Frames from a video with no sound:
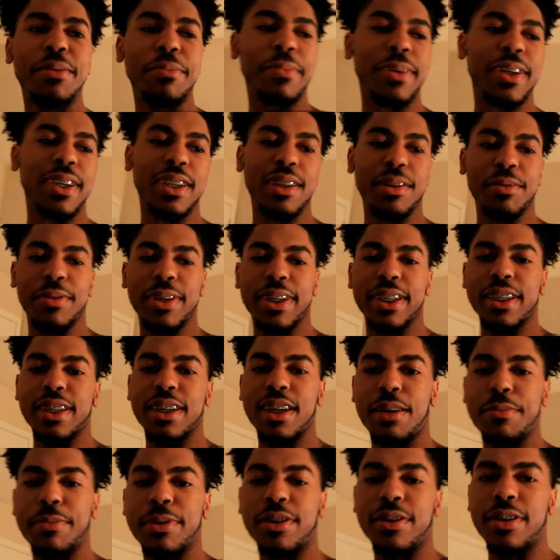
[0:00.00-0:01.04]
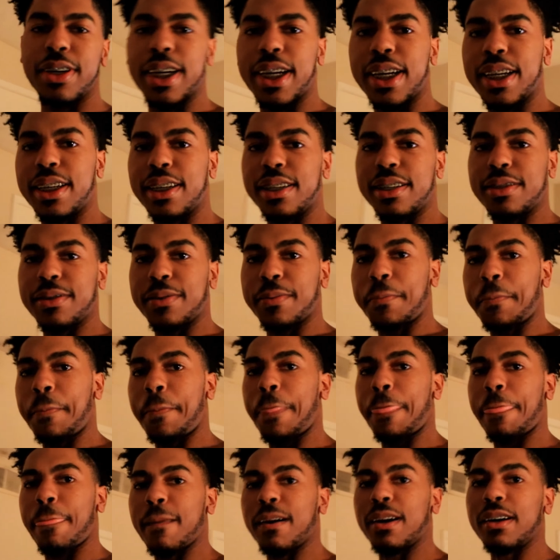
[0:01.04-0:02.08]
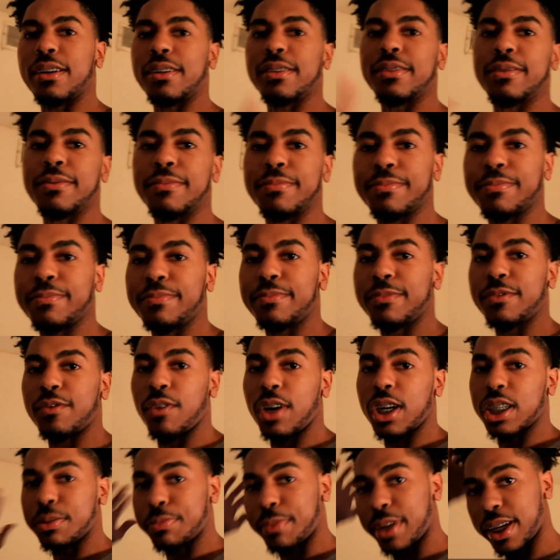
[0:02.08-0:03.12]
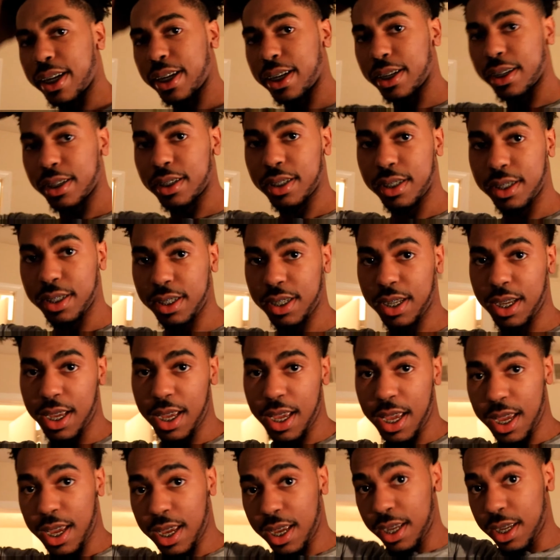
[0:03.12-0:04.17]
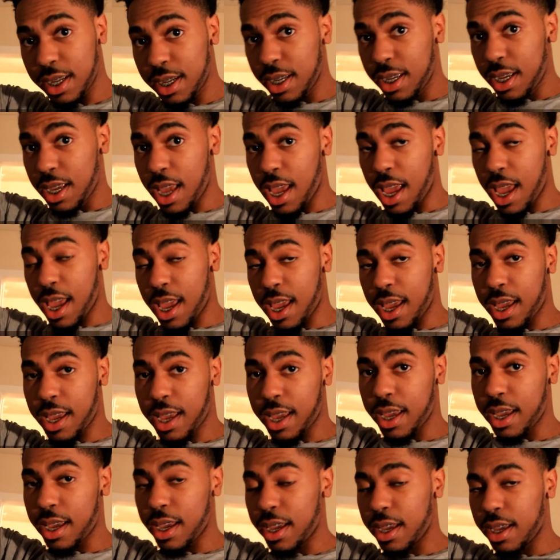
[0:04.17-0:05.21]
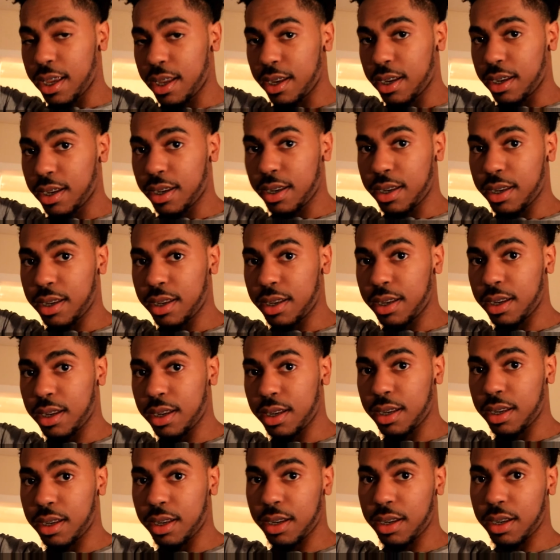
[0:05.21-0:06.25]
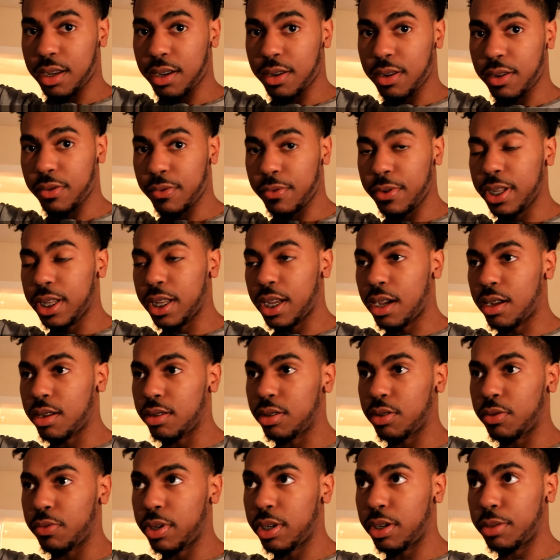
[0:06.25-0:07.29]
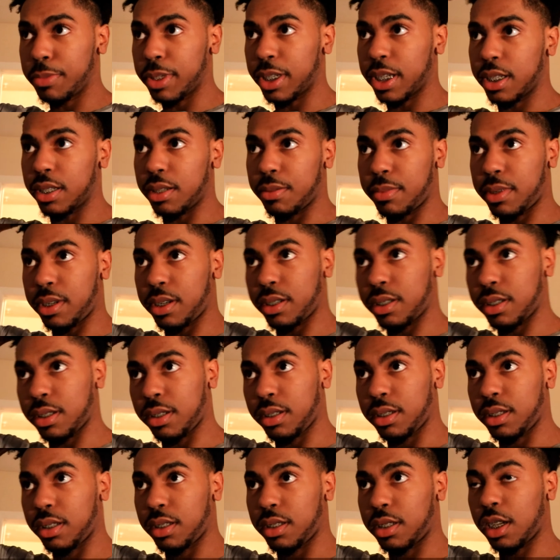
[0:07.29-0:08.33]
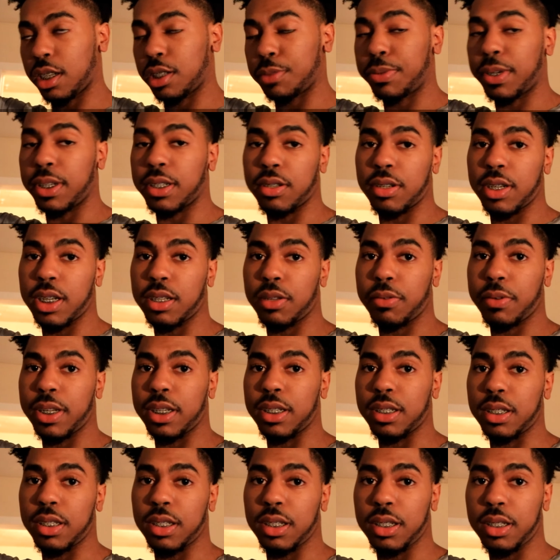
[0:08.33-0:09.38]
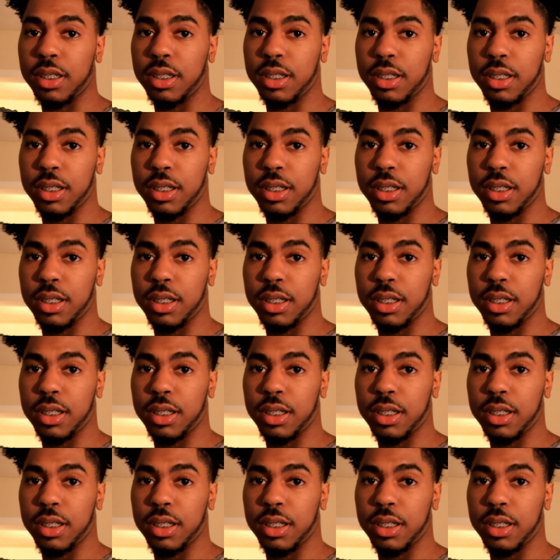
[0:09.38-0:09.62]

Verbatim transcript: But anyway, yeah, I'm going to go ahead and um, wash my hair. And really, I don't know what I'm going to get tomorrow. Y'all probably going to have to wait and see.